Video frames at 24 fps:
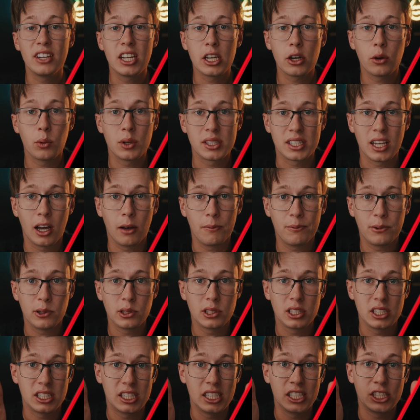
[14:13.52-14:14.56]
video was helpful
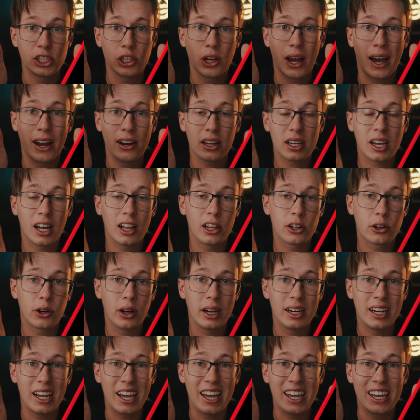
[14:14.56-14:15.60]
to teach you how to color
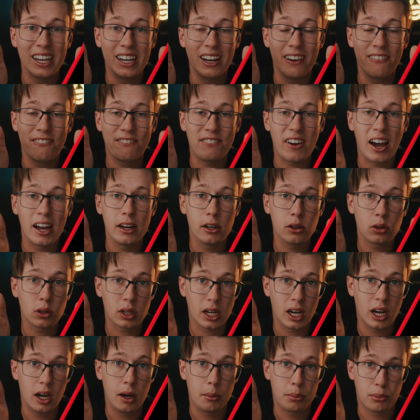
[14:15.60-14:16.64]
grade in Final
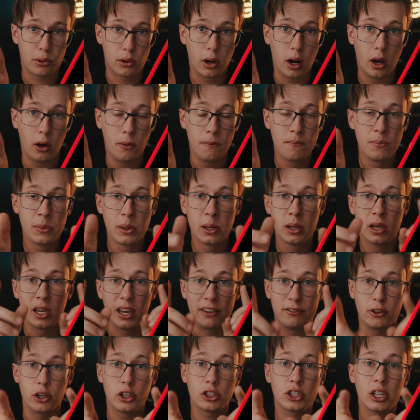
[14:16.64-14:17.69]
Cut Pro.
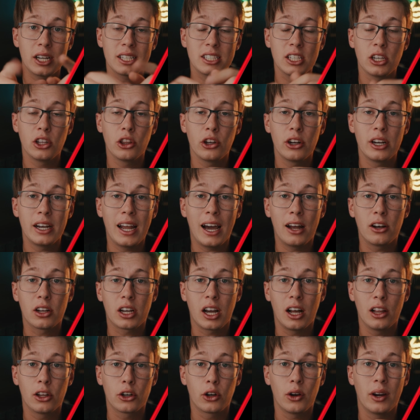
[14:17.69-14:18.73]
If you're interested in learning how to
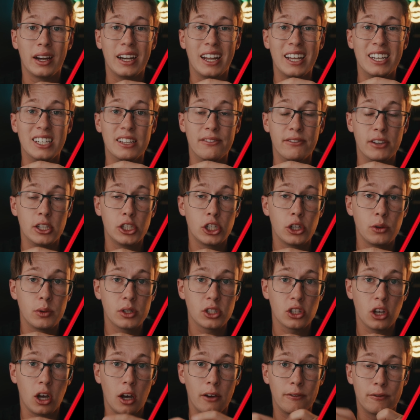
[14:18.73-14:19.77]
color grade in DaVinci
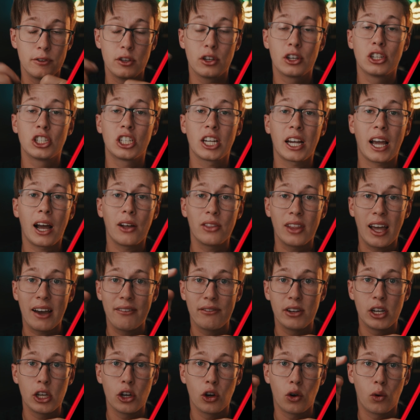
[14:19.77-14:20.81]
Resolve, you can check out
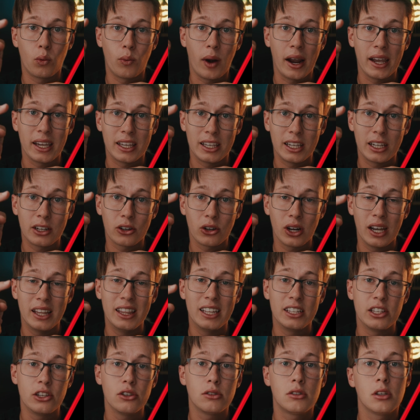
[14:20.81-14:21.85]
that video right here, and
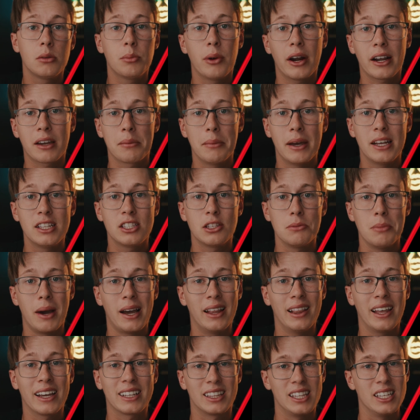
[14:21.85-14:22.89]
then YouTube recommends you might
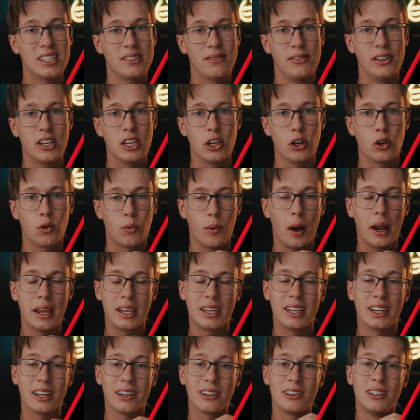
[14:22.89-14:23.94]
like this video right
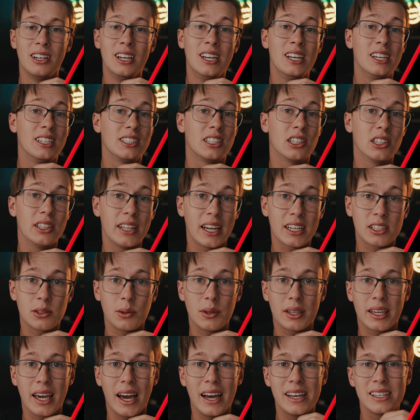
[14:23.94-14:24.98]
here. Till next
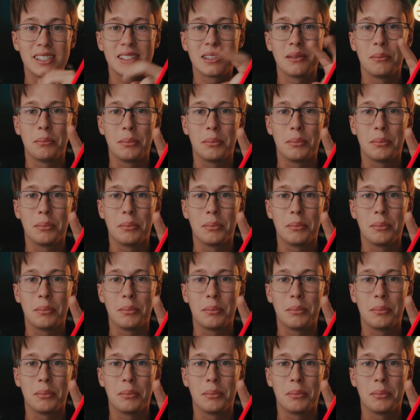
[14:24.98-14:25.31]
week, guys,